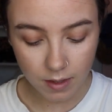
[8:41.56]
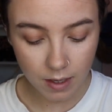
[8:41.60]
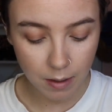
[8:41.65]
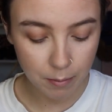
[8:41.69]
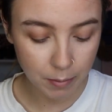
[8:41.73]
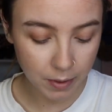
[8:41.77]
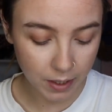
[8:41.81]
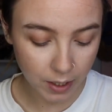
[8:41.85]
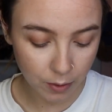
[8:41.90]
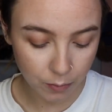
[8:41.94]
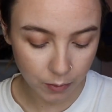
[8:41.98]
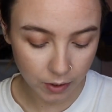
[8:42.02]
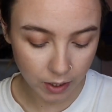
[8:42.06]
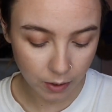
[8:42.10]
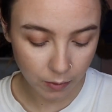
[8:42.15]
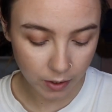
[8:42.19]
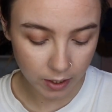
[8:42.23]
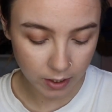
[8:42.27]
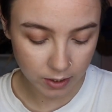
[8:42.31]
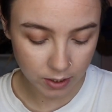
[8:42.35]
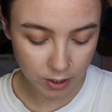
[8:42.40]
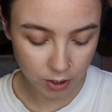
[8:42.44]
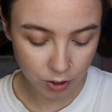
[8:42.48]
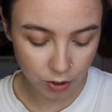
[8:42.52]
but I really
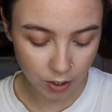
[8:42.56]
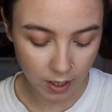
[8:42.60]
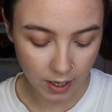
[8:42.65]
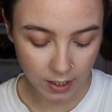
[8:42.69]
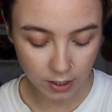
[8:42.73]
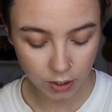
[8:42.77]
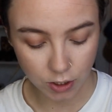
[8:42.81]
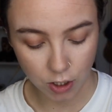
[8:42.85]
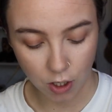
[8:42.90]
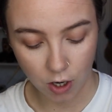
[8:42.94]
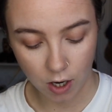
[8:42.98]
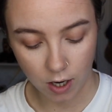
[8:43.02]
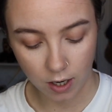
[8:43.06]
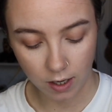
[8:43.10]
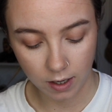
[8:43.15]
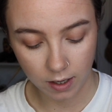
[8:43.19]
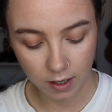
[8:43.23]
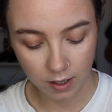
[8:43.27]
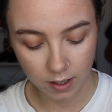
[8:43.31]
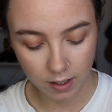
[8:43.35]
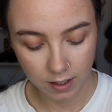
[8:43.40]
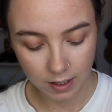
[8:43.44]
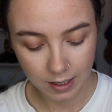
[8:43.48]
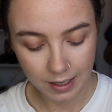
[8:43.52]
wanted to try Dawn
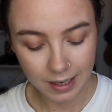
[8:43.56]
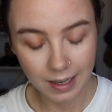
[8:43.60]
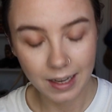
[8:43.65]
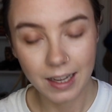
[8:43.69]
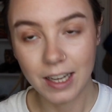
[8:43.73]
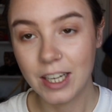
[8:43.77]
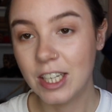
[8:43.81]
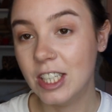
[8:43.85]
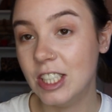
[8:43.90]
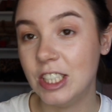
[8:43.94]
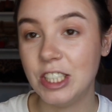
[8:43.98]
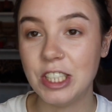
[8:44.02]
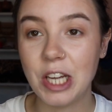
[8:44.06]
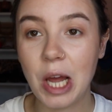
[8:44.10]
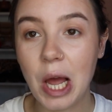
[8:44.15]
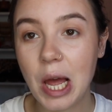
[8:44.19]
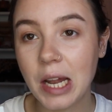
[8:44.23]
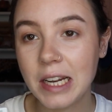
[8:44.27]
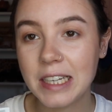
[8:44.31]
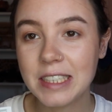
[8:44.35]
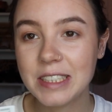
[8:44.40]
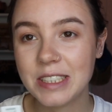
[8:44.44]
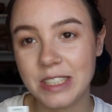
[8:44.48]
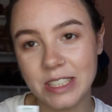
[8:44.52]

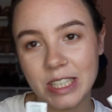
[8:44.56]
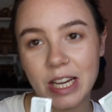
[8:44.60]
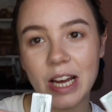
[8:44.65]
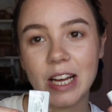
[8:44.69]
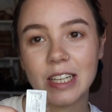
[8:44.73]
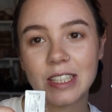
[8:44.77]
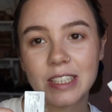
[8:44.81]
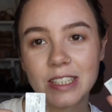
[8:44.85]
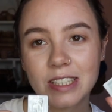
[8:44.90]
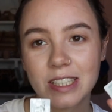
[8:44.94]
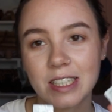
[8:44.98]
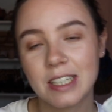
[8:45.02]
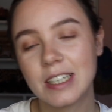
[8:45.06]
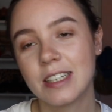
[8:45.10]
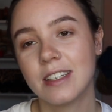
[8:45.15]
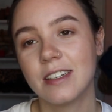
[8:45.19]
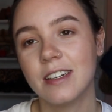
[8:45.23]
and Dusk.